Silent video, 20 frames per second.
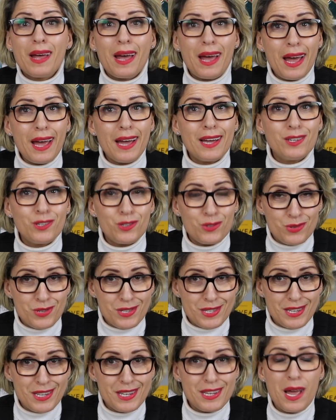and to
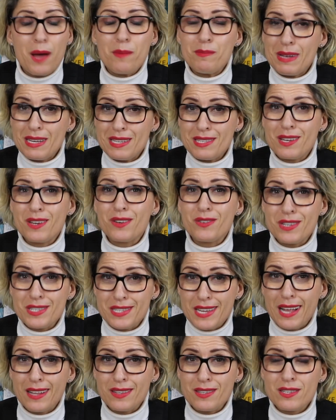see amazing
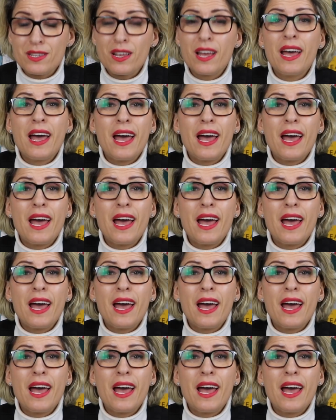results